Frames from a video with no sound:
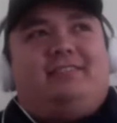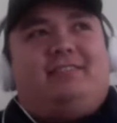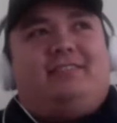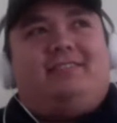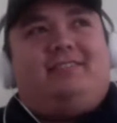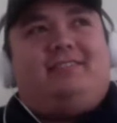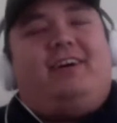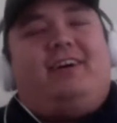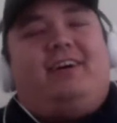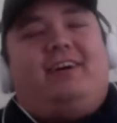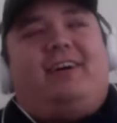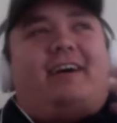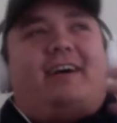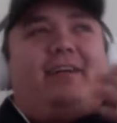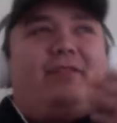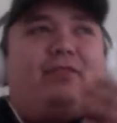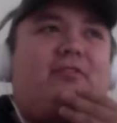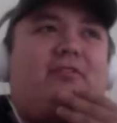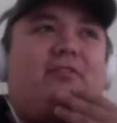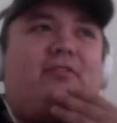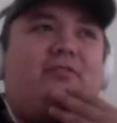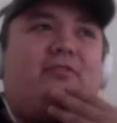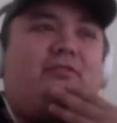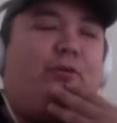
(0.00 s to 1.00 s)
saw
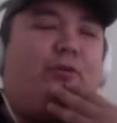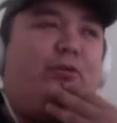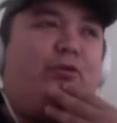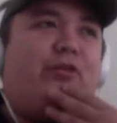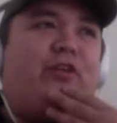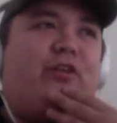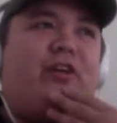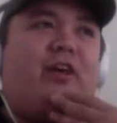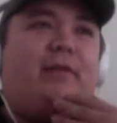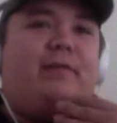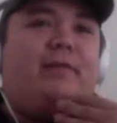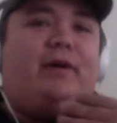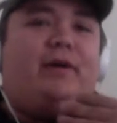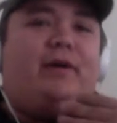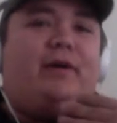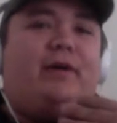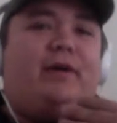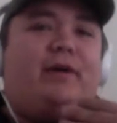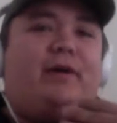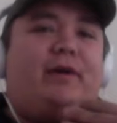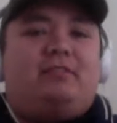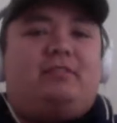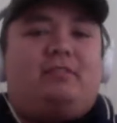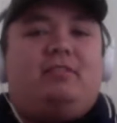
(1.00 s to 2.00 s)
this whole thing about
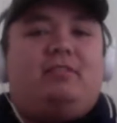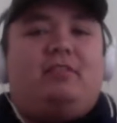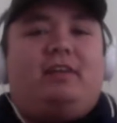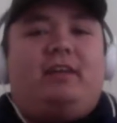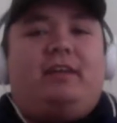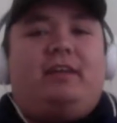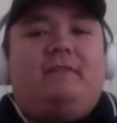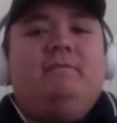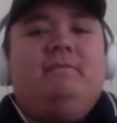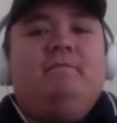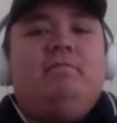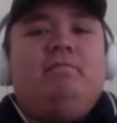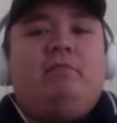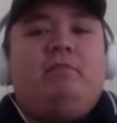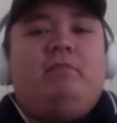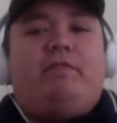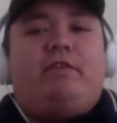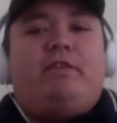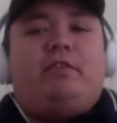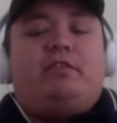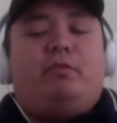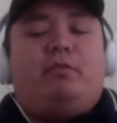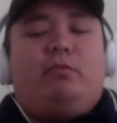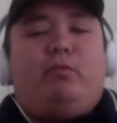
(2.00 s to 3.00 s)
basically
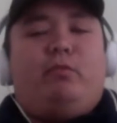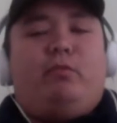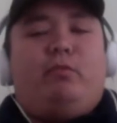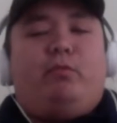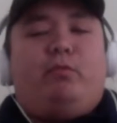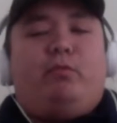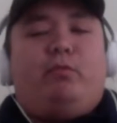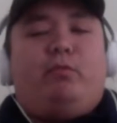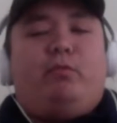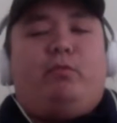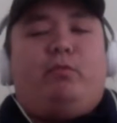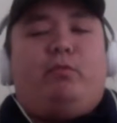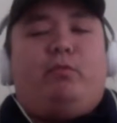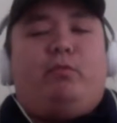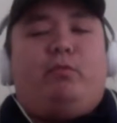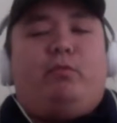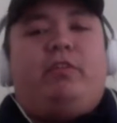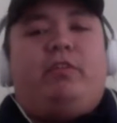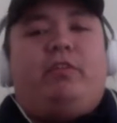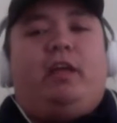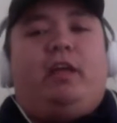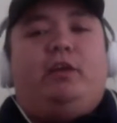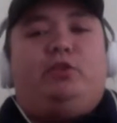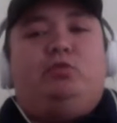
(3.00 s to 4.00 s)
if it's a white man with an
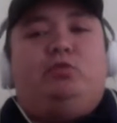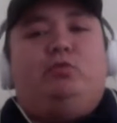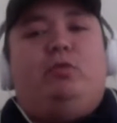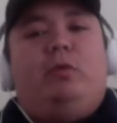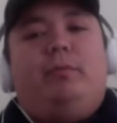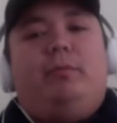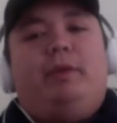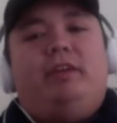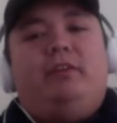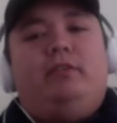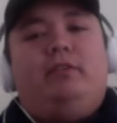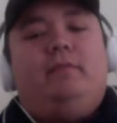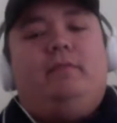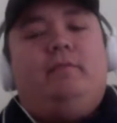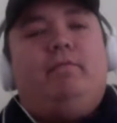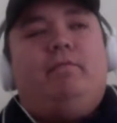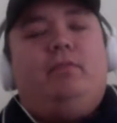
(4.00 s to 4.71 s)
Asian woman,